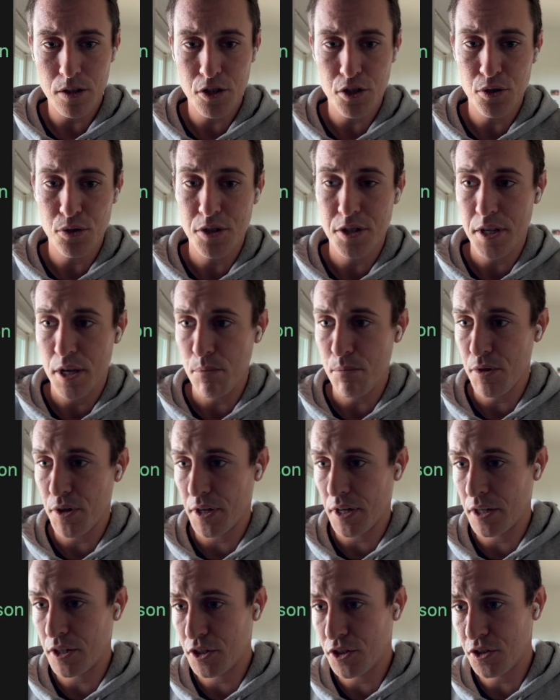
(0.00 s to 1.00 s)
Let's do the same
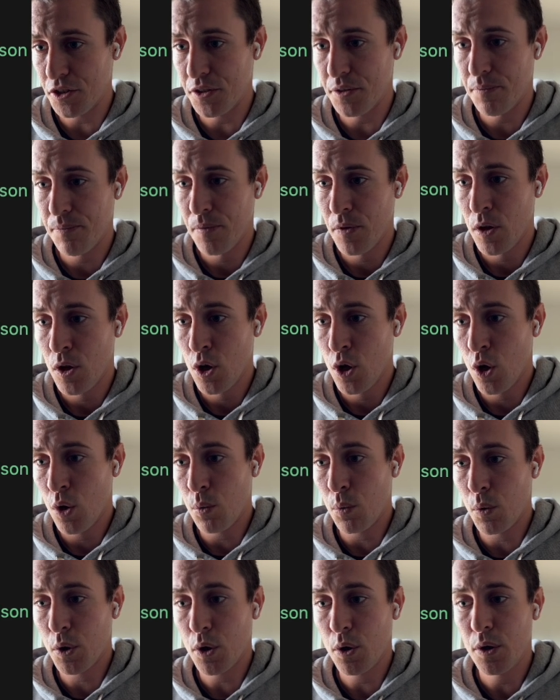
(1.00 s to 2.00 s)
thing, actually.
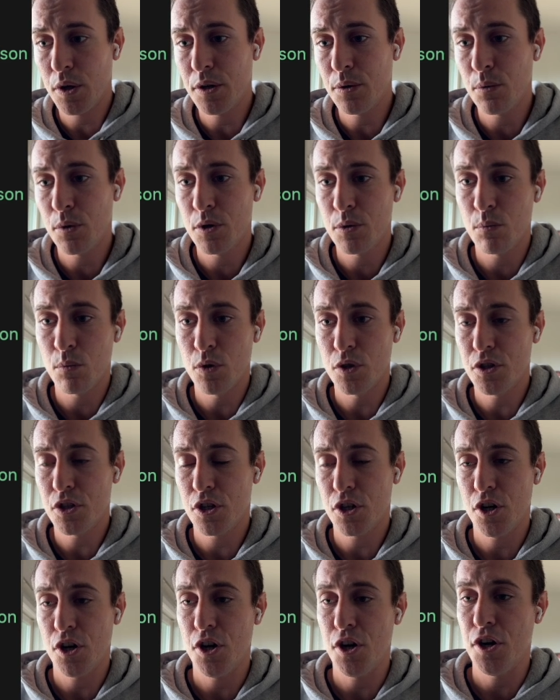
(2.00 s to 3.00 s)
We're going to
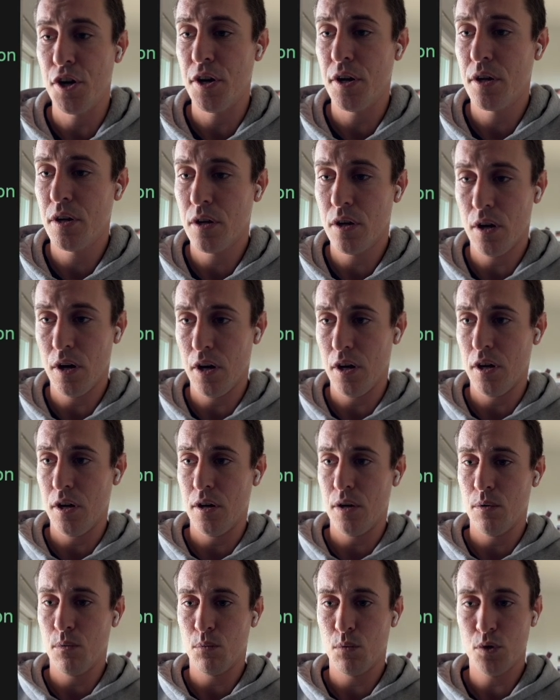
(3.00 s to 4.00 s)
return,
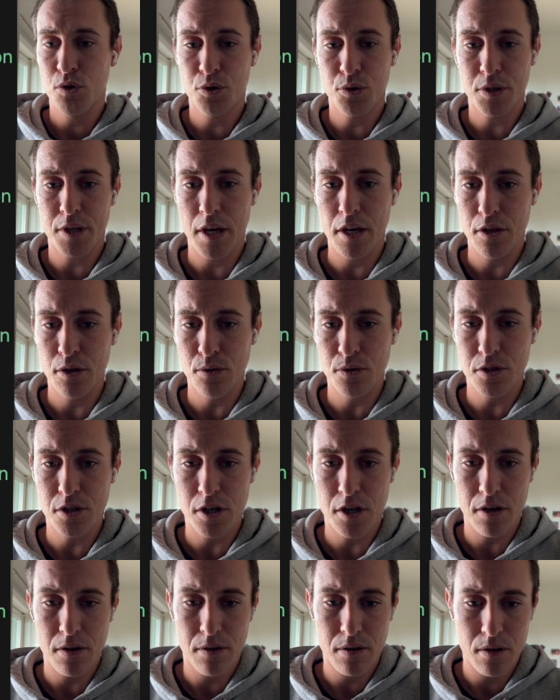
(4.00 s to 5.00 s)
we'll do get
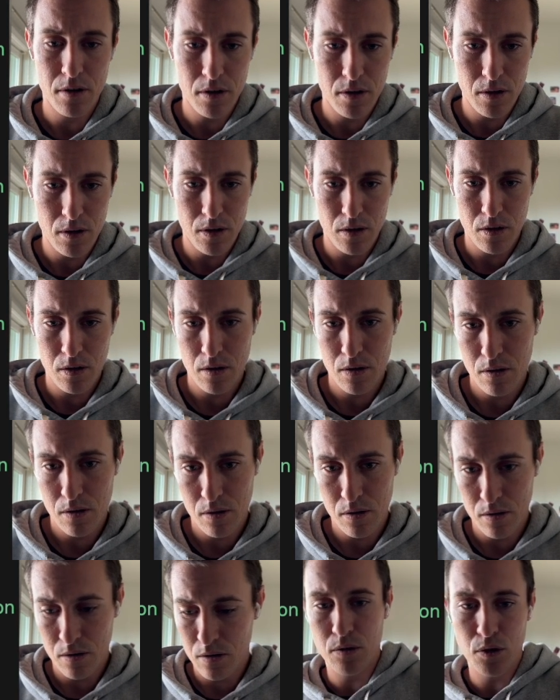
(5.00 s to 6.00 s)
user,
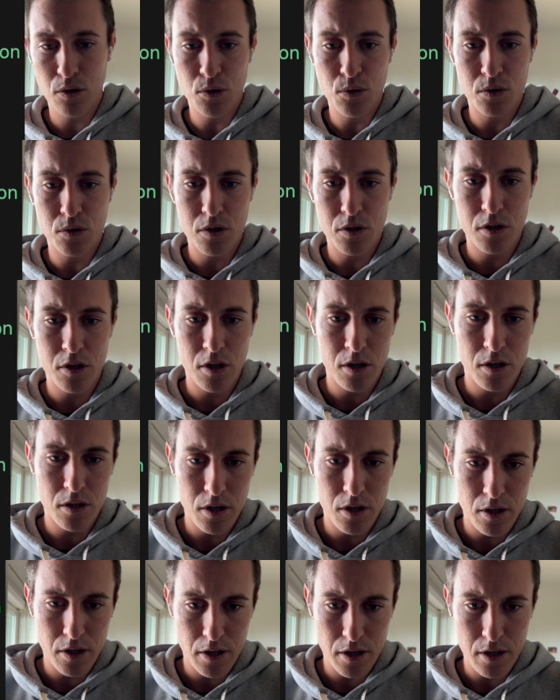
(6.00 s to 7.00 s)

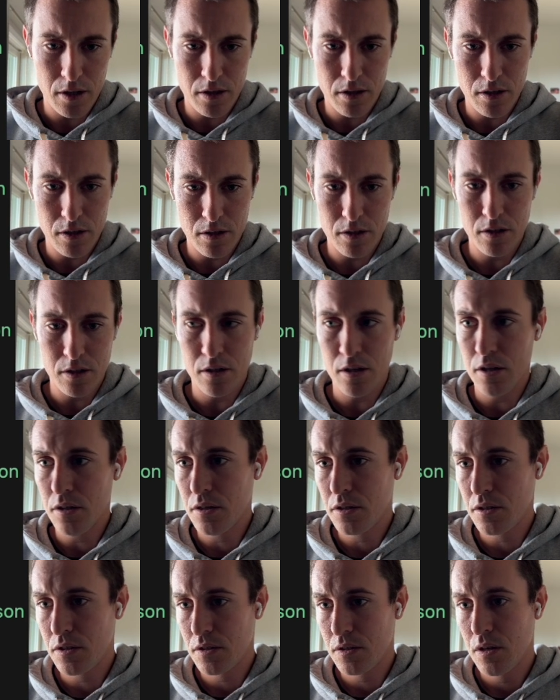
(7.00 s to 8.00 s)

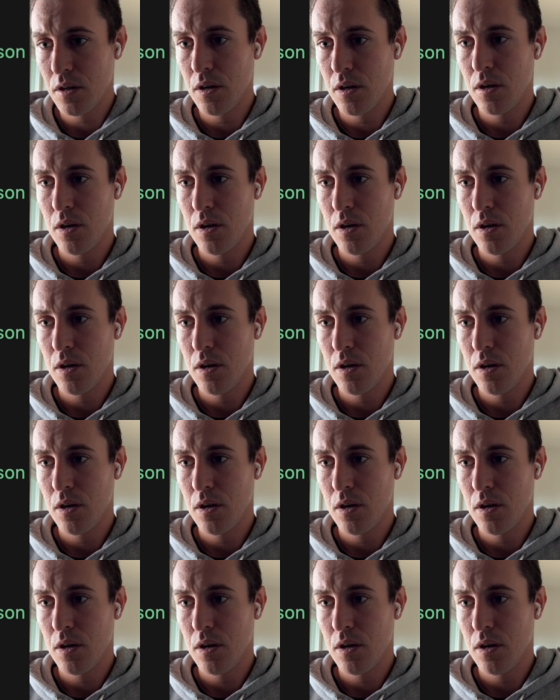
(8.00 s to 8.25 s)
user.get.ts.